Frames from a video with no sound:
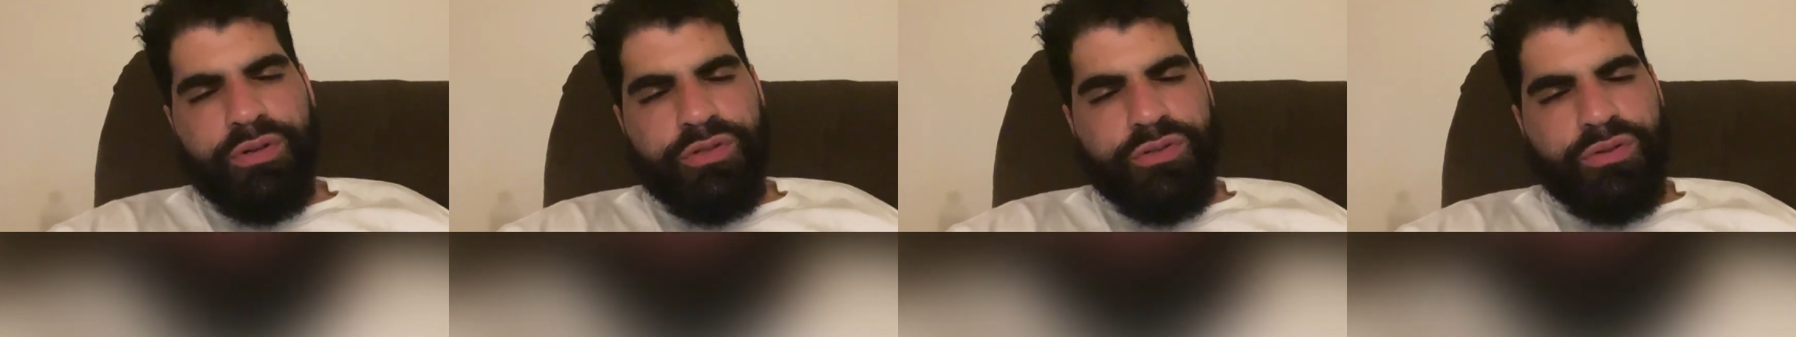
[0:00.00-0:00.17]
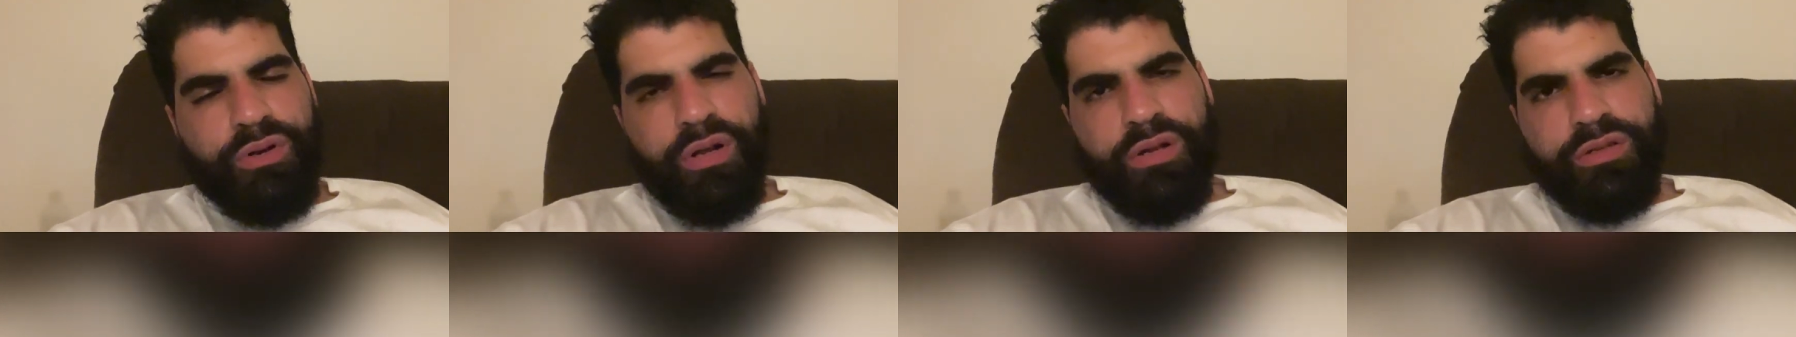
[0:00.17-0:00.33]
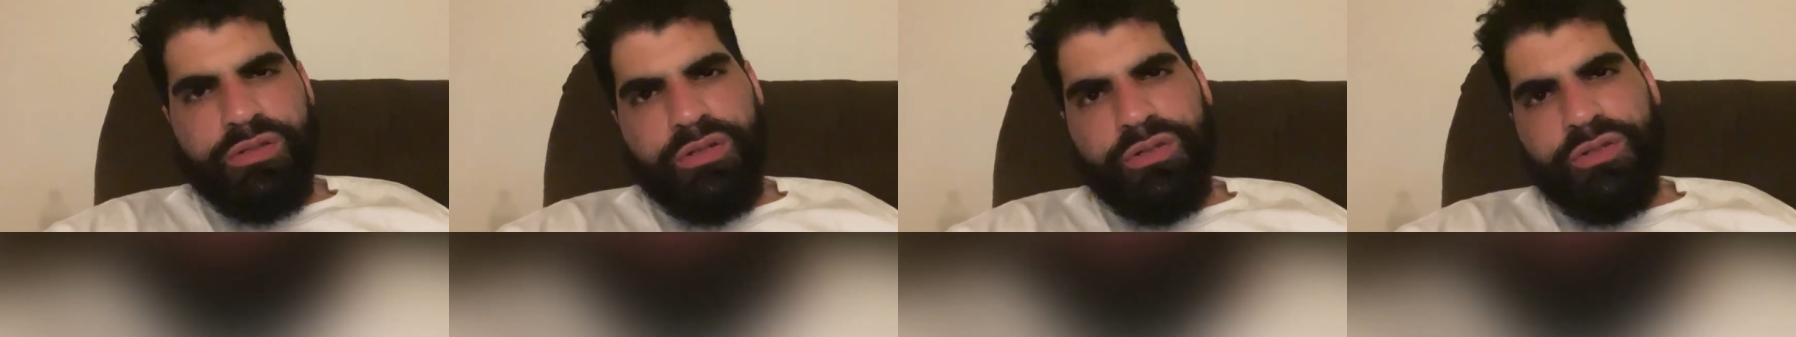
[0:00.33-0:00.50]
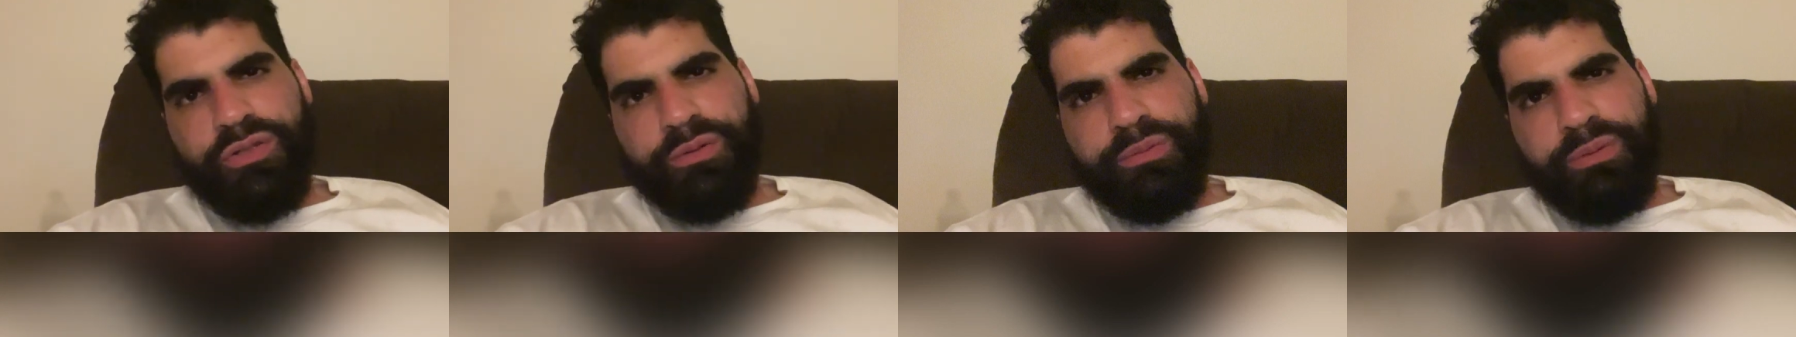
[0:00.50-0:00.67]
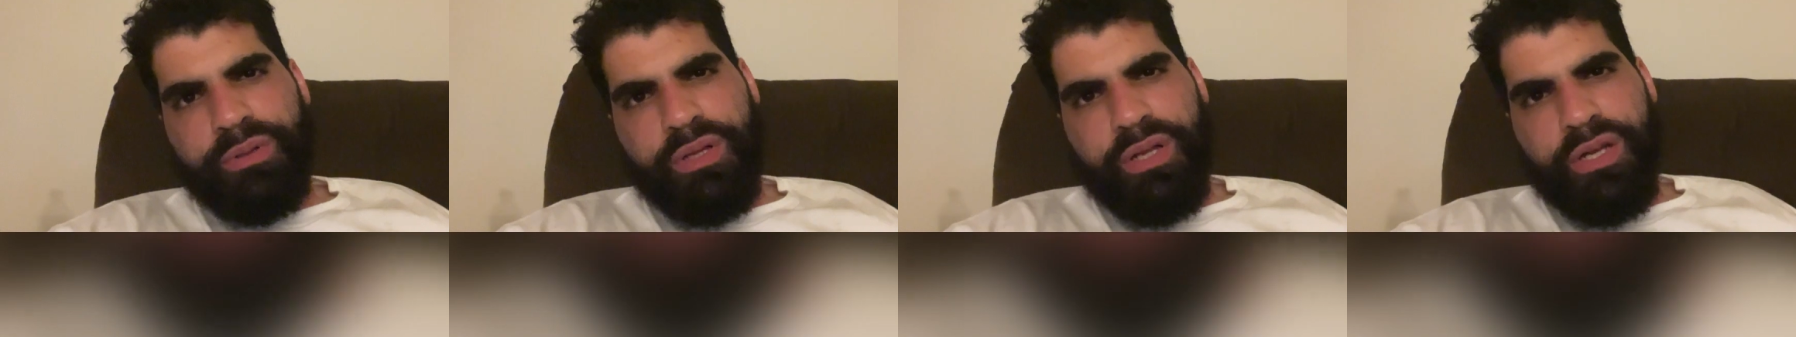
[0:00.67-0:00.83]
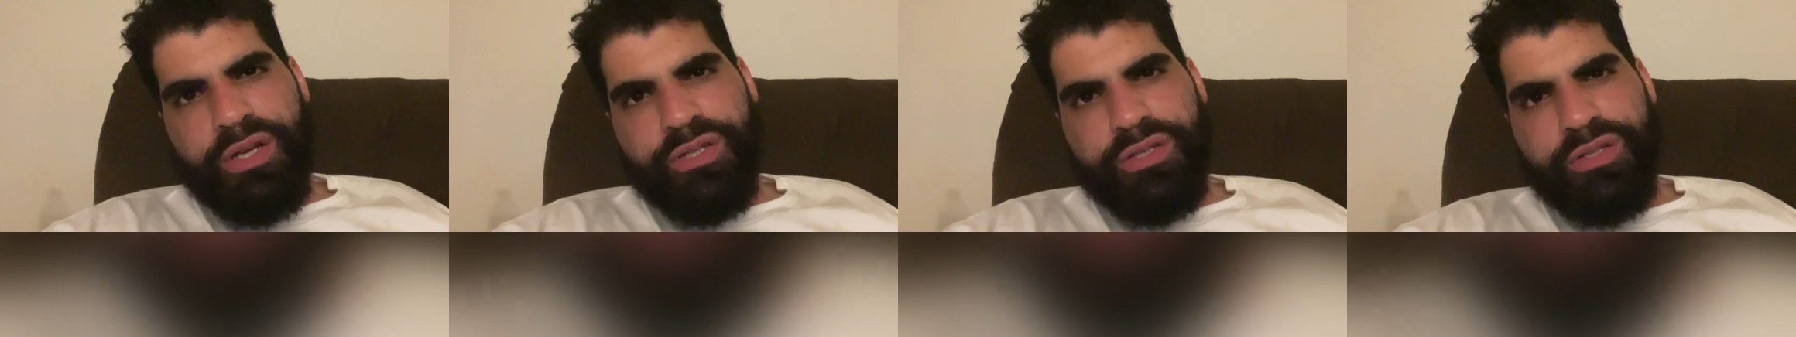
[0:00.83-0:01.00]
trials, and
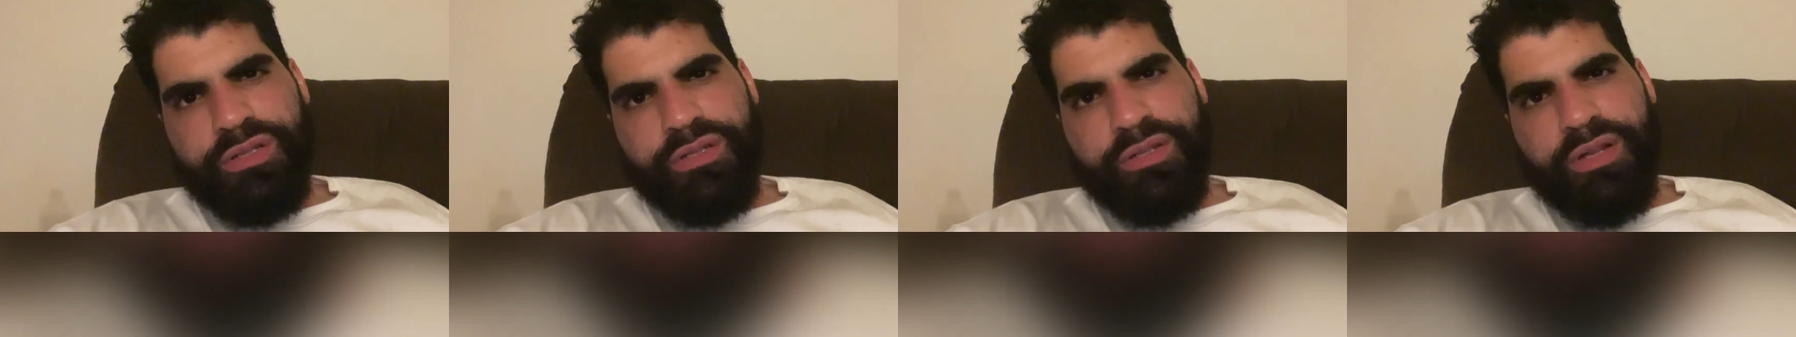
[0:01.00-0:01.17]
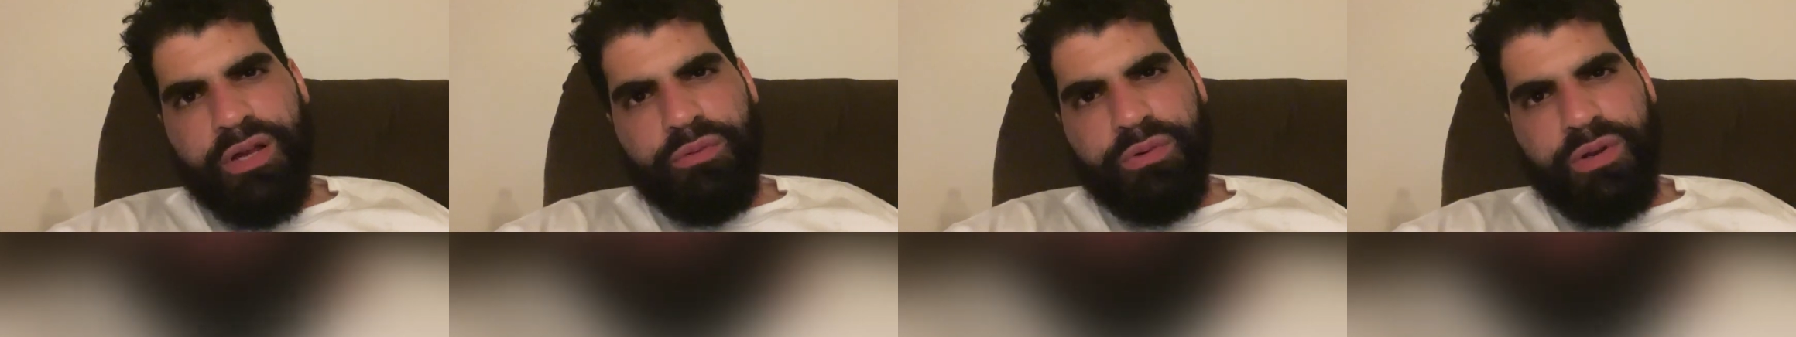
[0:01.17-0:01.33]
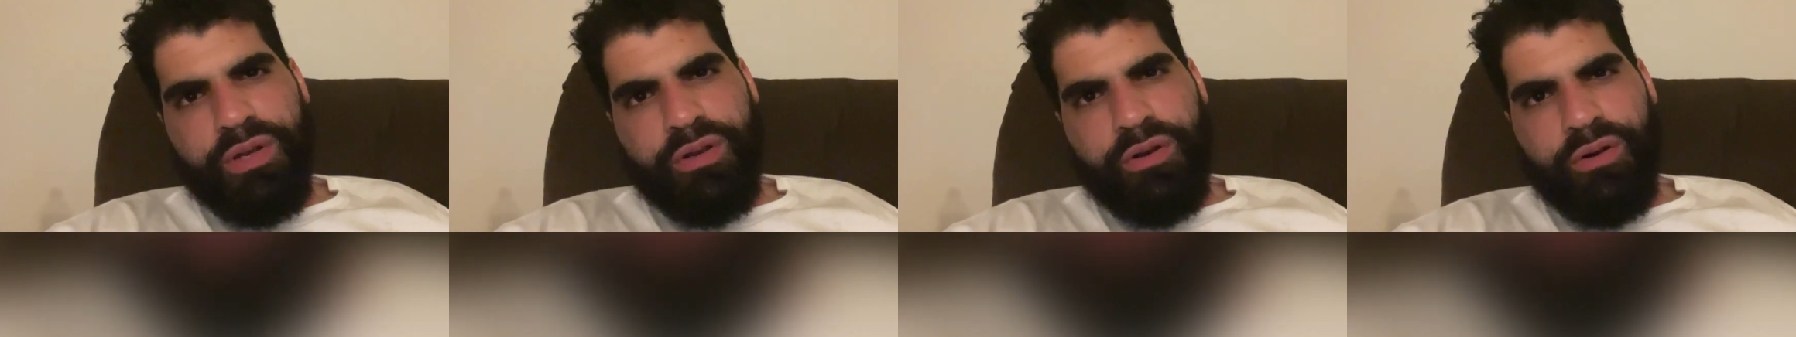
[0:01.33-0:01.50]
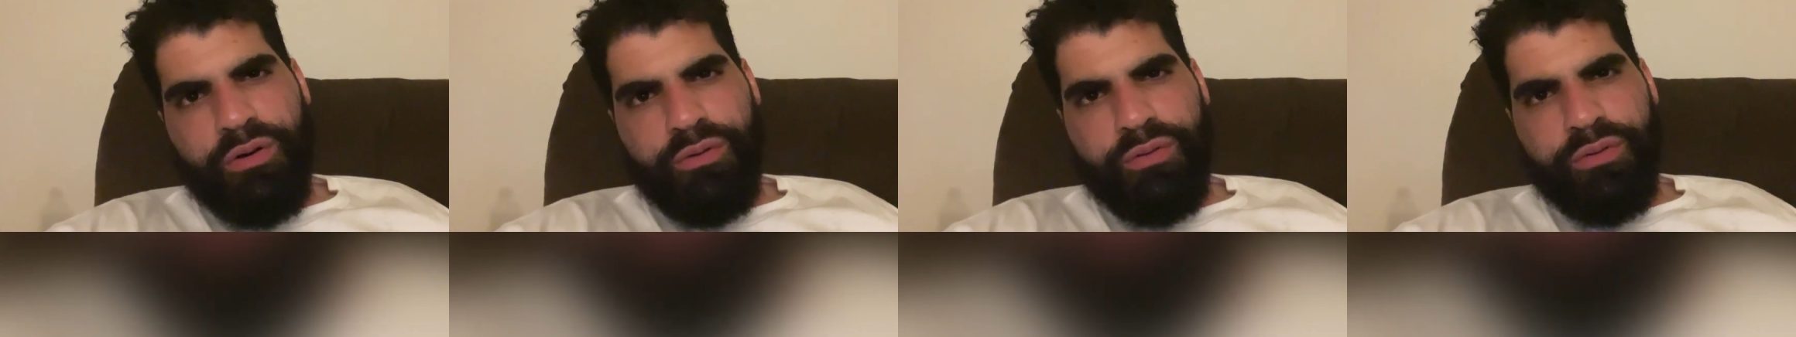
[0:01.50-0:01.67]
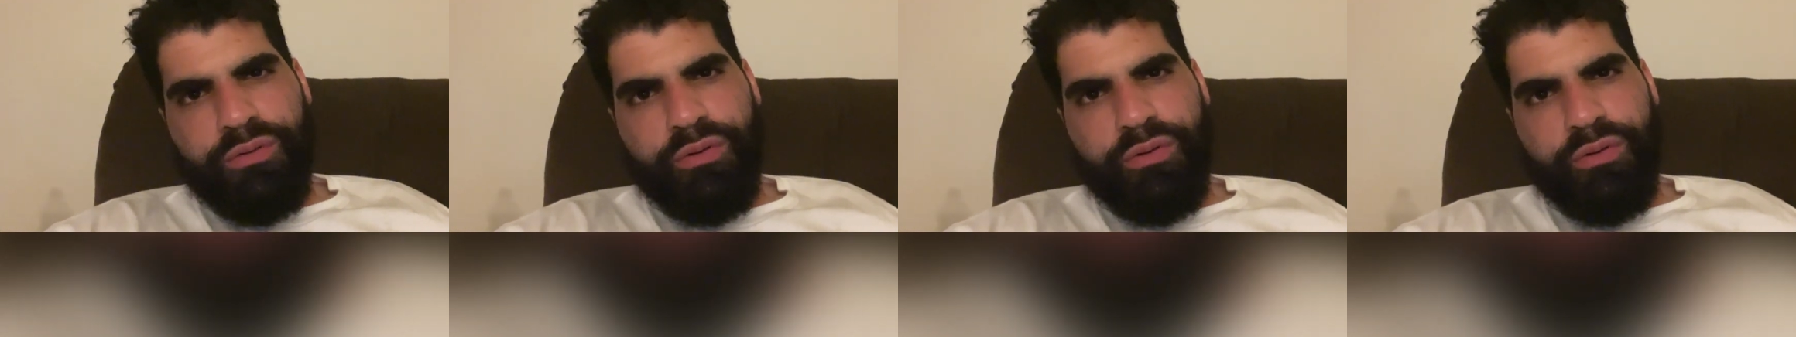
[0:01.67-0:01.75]
tribulations that we go